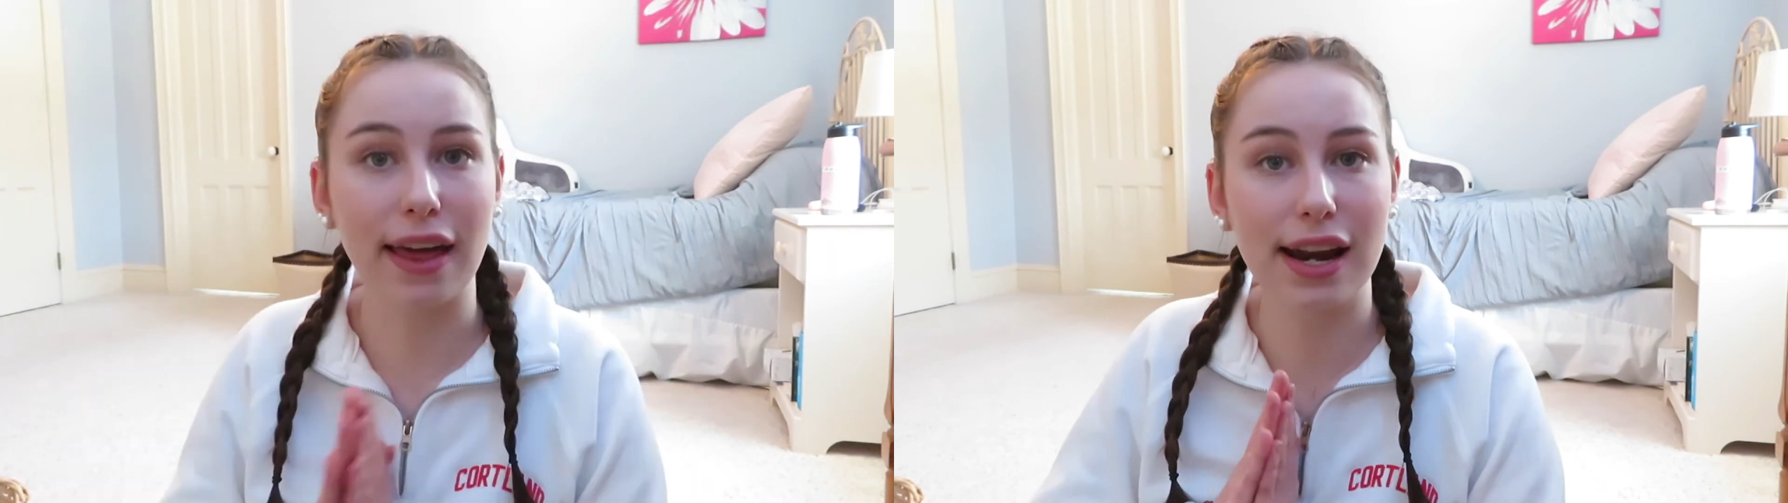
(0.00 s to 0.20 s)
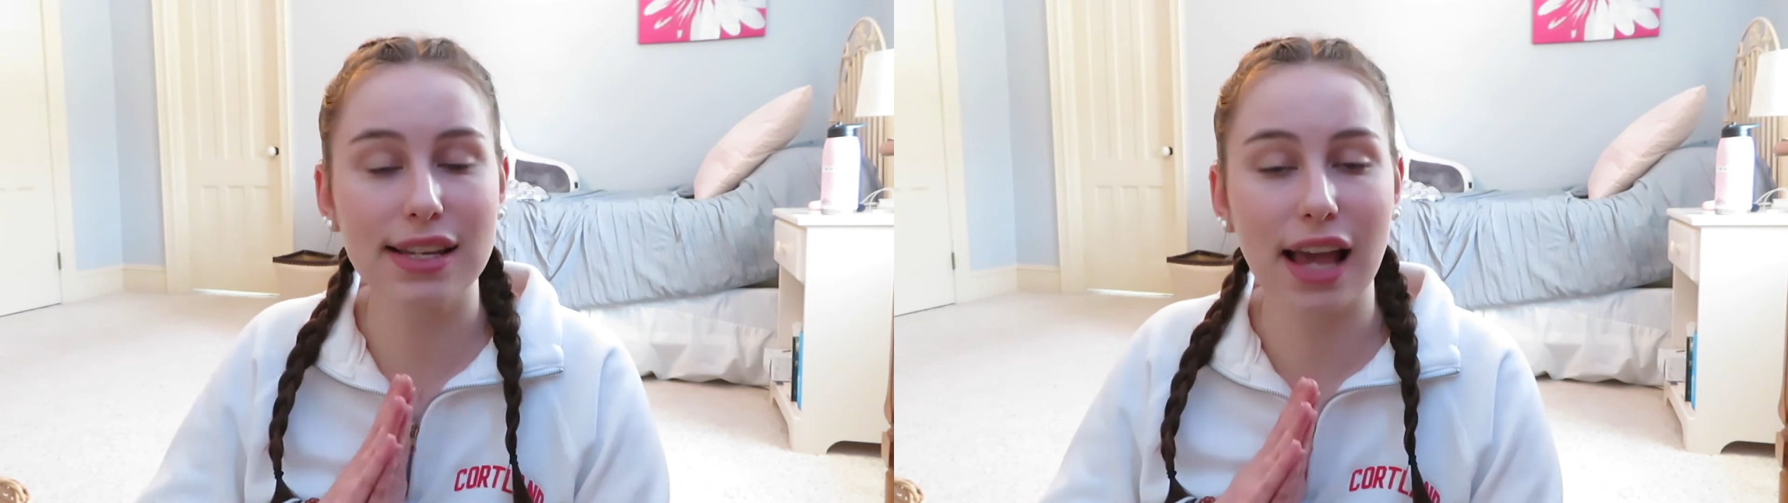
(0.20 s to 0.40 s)

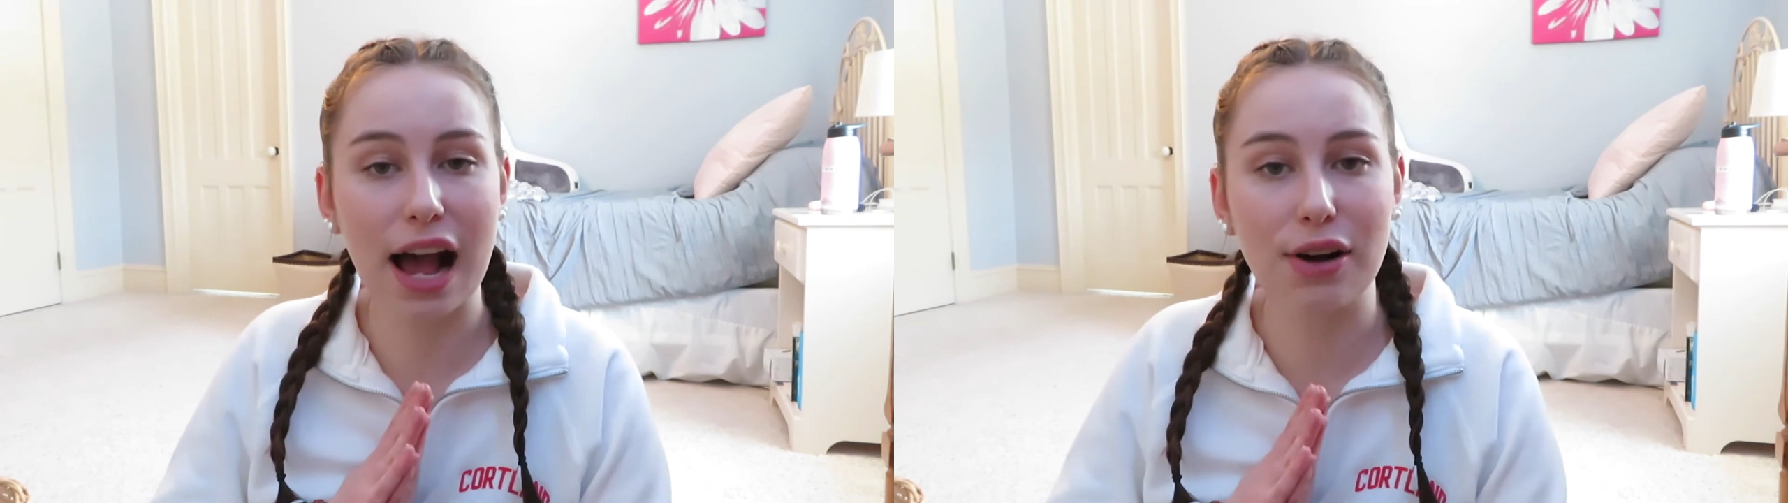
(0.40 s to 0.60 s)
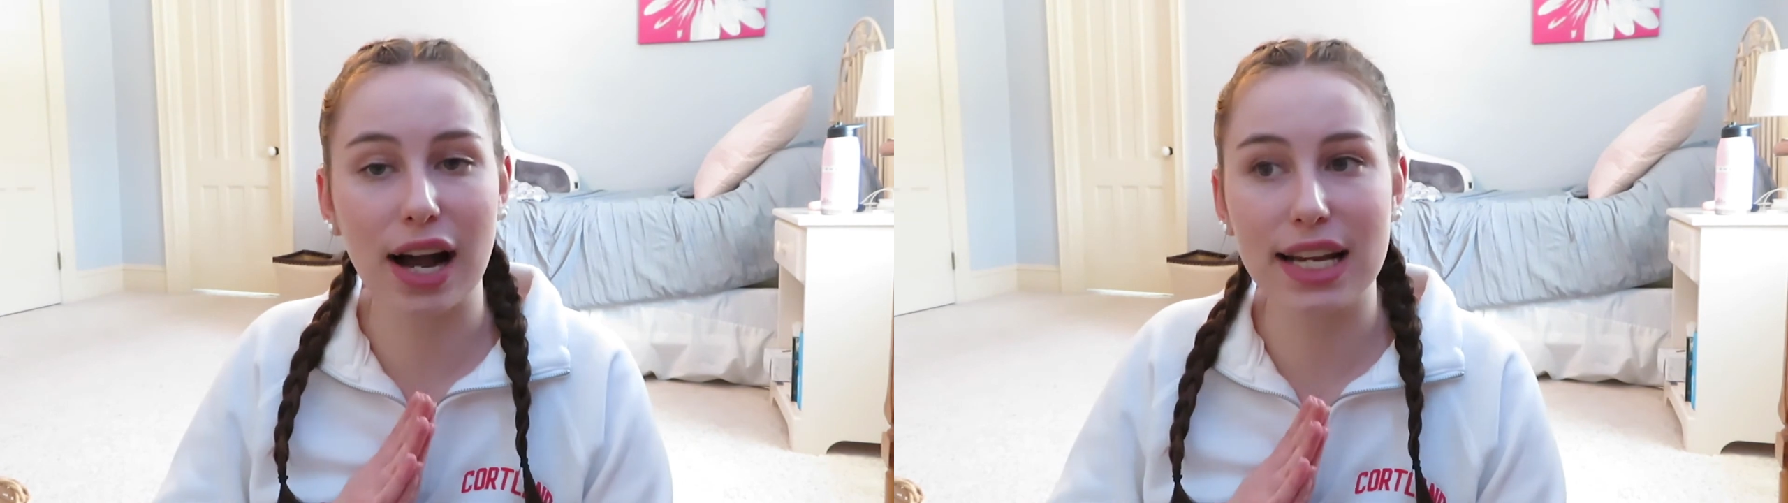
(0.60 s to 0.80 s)
That is
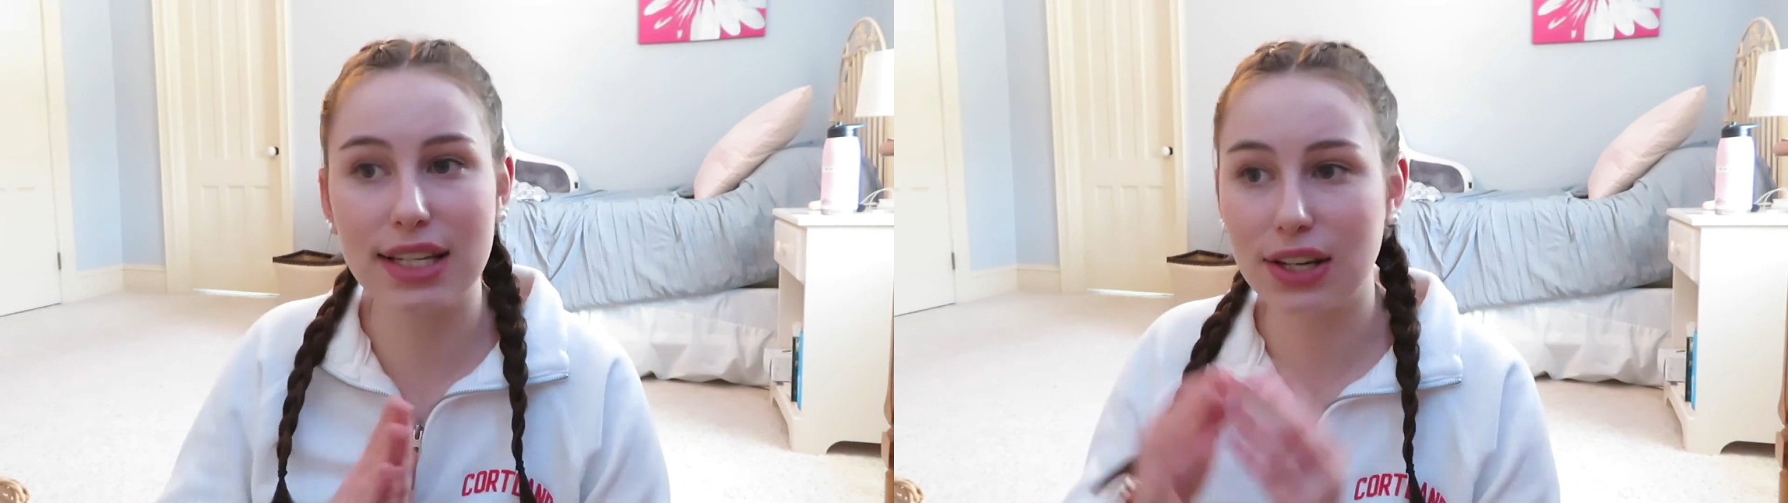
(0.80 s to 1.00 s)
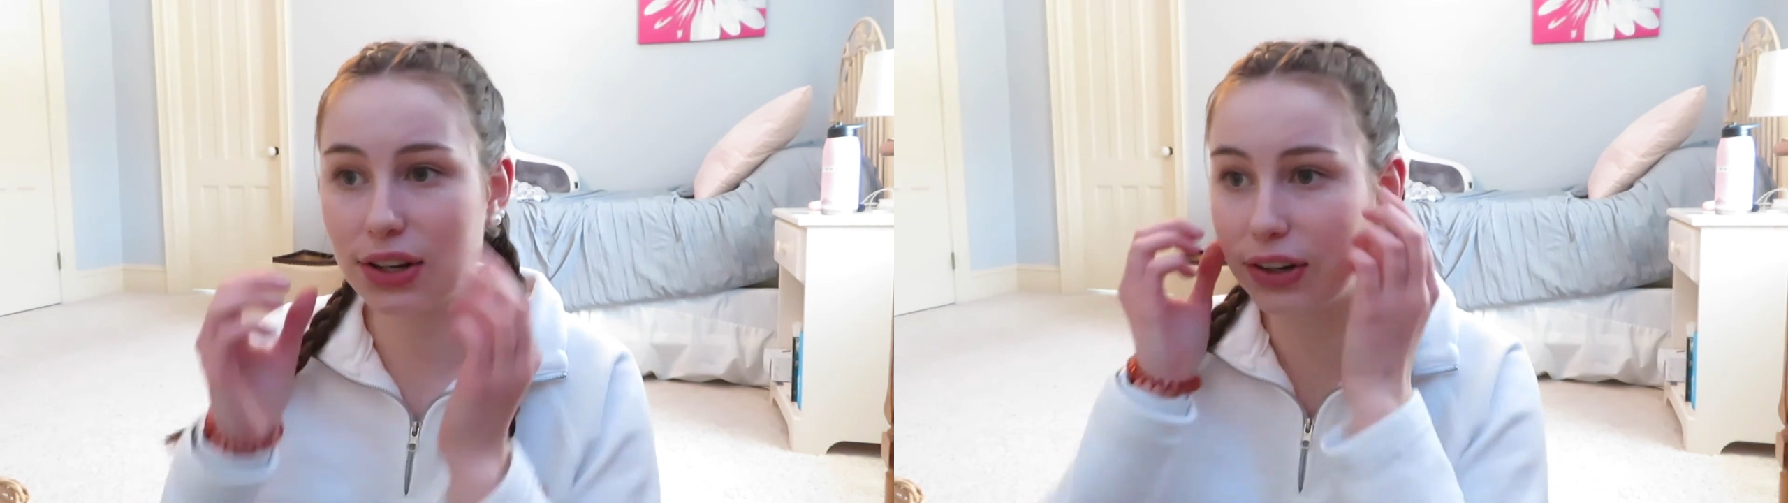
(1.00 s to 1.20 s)
how I
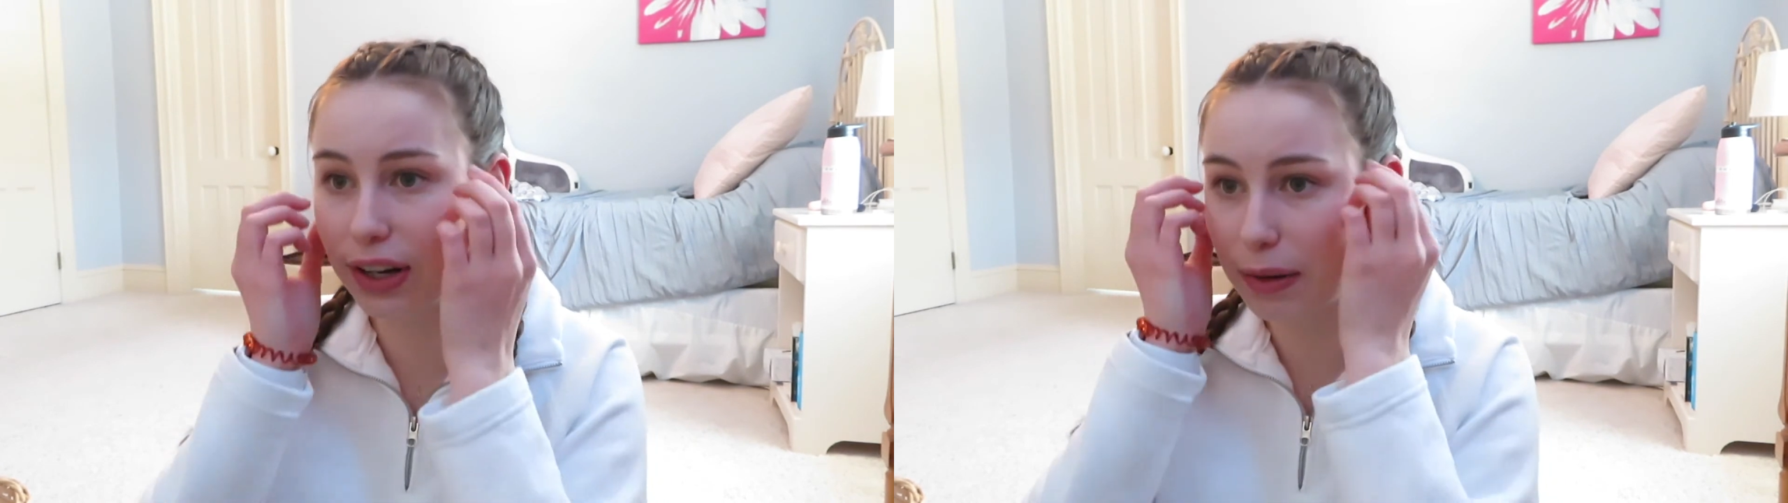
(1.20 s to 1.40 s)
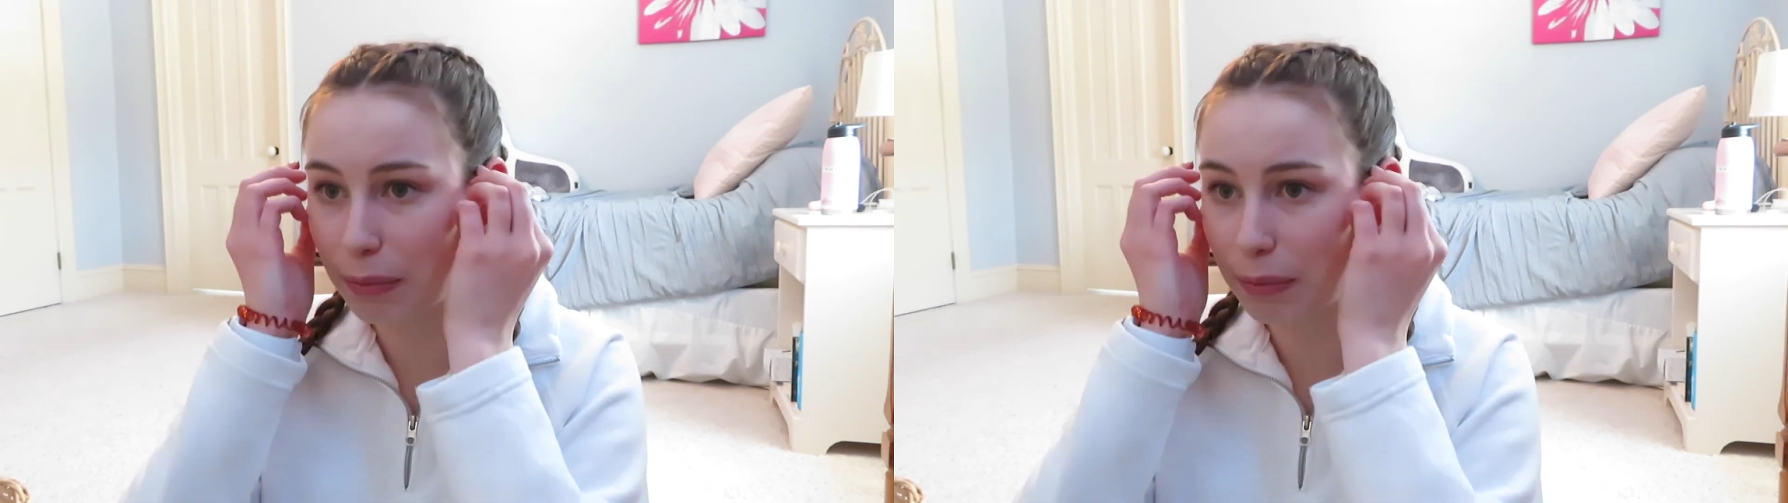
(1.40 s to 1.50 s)
do